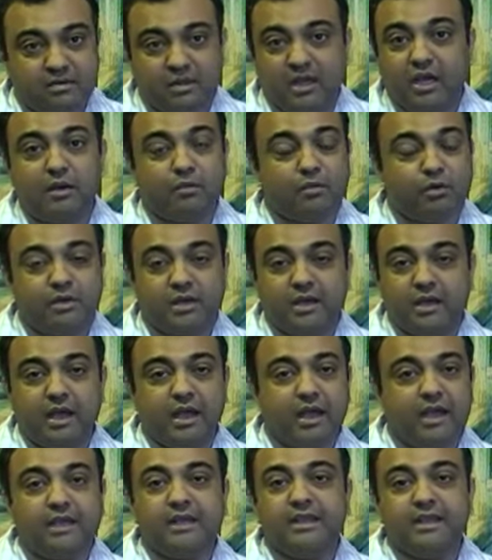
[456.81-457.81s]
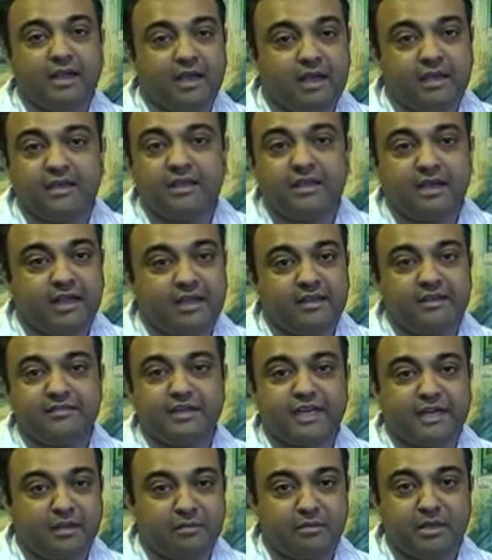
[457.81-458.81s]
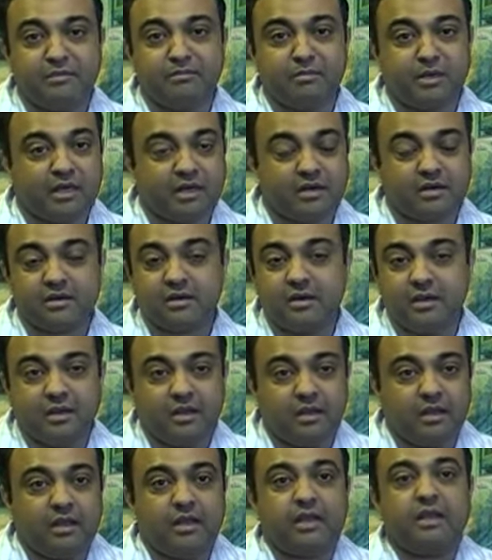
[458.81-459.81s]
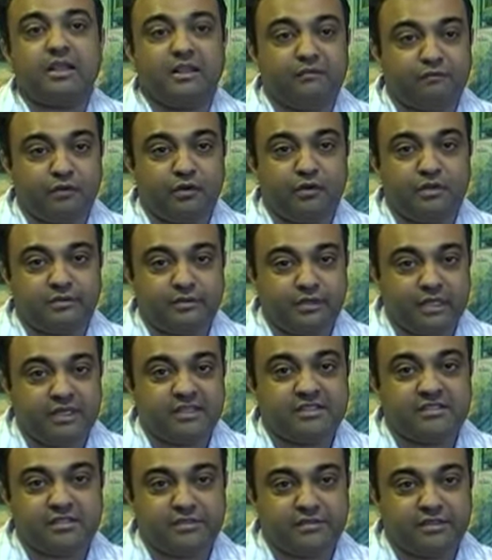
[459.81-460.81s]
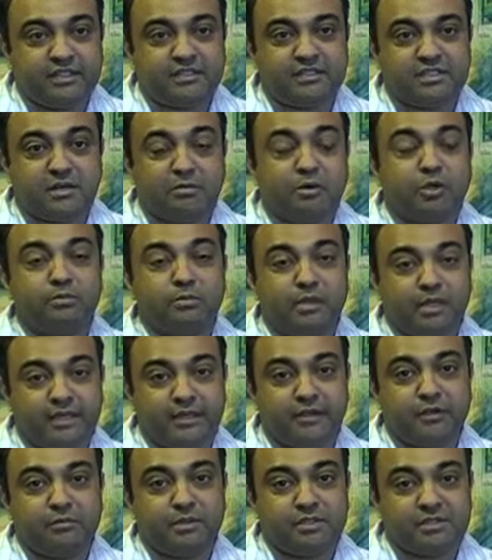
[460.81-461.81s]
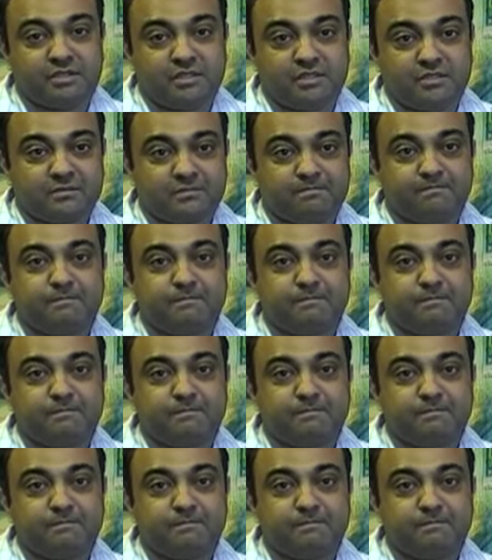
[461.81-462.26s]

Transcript: I would highly, highly, highly recommend Marc if you are really serious about building your business.